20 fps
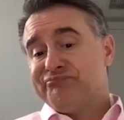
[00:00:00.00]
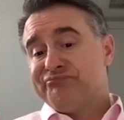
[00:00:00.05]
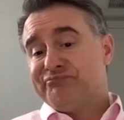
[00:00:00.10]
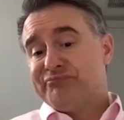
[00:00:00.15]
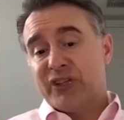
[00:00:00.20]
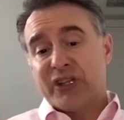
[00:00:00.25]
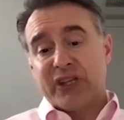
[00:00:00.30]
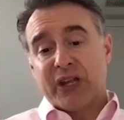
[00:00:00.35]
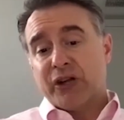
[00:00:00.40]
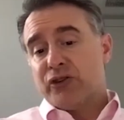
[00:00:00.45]

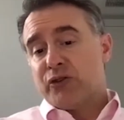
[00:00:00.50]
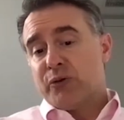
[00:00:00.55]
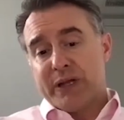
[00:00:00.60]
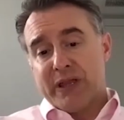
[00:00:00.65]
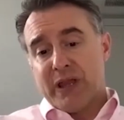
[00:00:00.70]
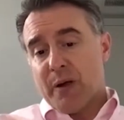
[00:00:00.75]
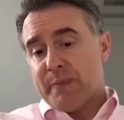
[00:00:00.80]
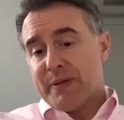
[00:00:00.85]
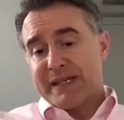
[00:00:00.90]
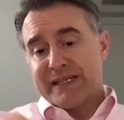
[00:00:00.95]
So they're doing
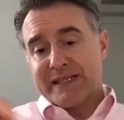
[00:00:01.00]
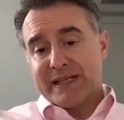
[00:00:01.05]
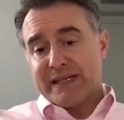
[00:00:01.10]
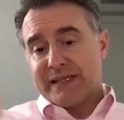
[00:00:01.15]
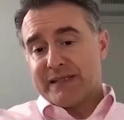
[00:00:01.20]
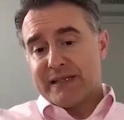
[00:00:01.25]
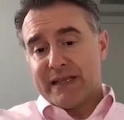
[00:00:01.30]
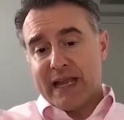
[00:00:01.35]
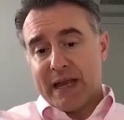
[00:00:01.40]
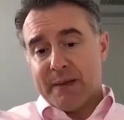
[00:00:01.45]
their
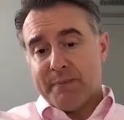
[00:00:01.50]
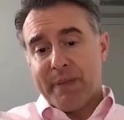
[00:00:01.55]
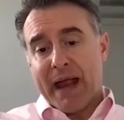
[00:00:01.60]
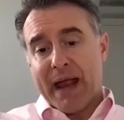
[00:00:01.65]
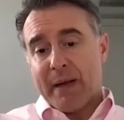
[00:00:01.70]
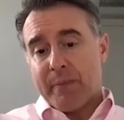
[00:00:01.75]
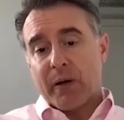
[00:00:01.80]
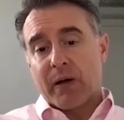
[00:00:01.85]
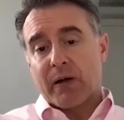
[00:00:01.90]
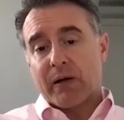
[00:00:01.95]
business in
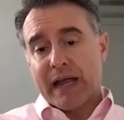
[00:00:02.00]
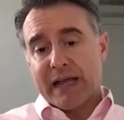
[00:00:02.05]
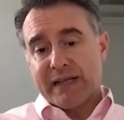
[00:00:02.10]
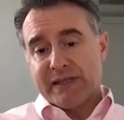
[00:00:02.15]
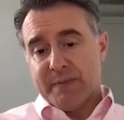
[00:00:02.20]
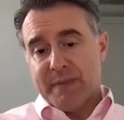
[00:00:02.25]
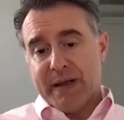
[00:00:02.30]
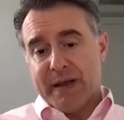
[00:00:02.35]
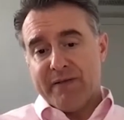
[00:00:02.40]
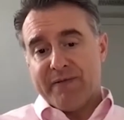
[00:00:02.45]
paper as
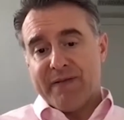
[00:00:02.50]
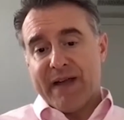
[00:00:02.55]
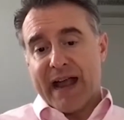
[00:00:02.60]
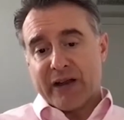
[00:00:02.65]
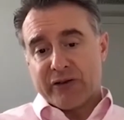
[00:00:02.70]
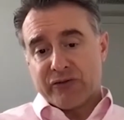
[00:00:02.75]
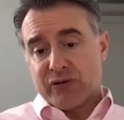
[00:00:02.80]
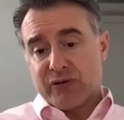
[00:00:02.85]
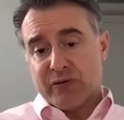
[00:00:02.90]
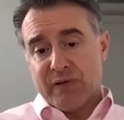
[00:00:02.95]
a
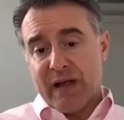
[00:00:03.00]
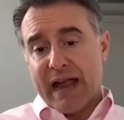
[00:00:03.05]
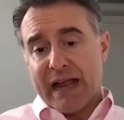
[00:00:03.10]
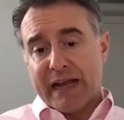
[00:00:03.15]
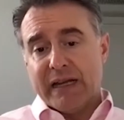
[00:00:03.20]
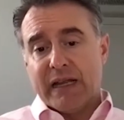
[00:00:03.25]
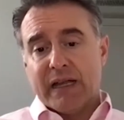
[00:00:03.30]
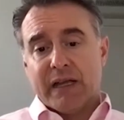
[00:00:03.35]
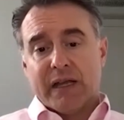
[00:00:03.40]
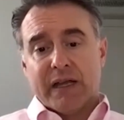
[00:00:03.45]
manufacturer, right?
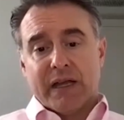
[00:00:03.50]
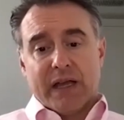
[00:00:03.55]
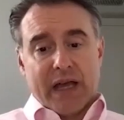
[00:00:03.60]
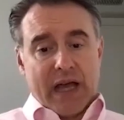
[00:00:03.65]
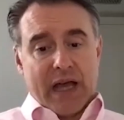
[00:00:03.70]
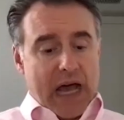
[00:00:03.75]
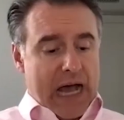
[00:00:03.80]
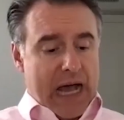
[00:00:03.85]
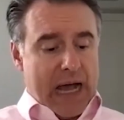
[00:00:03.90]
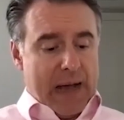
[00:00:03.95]

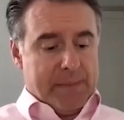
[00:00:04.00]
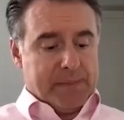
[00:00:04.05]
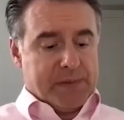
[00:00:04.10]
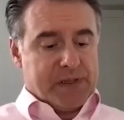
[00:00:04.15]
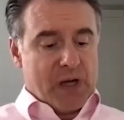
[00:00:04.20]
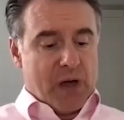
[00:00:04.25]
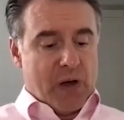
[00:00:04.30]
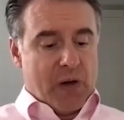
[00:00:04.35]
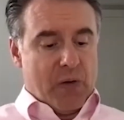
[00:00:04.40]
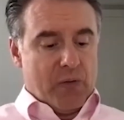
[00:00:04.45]

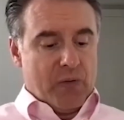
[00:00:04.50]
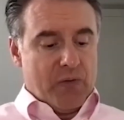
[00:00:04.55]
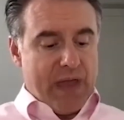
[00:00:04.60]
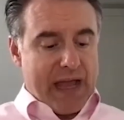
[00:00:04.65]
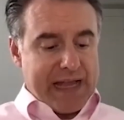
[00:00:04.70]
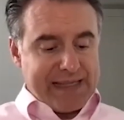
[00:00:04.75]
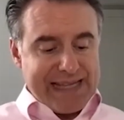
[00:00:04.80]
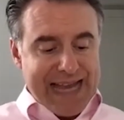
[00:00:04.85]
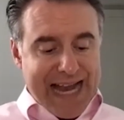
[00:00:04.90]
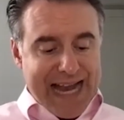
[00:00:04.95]
So
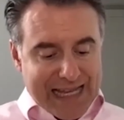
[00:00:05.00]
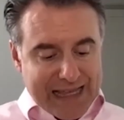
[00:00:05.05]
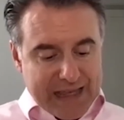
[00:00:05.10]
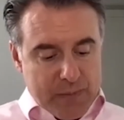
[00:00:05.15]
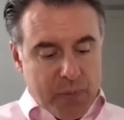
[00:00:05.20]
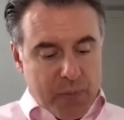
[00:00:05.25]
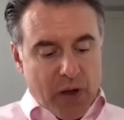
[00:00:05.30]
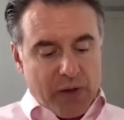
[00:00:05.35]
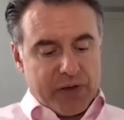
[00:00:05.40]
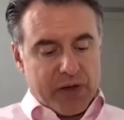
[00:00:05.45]
that second,
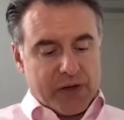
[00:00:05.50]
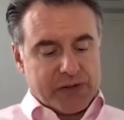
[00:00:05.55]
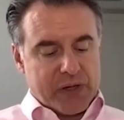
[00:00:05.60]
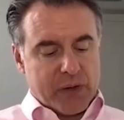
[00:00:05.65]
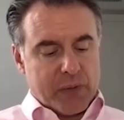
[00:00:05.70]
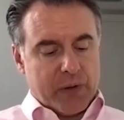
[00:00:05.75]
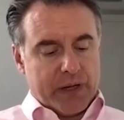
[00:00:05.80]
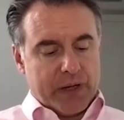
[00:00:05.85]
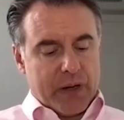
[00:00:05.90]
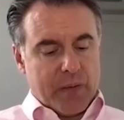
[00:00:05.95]
both those are
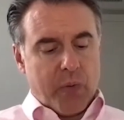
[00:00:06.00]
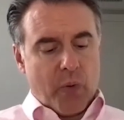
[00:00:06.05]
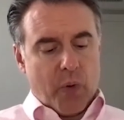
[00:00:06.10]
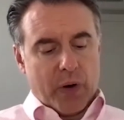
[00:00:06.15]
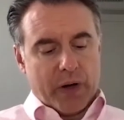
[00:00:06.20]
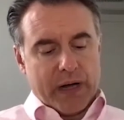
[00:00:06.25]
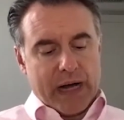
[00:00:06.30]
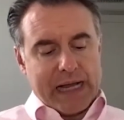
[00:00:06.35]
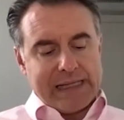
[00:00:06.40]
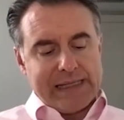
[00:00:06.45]
really important. I'd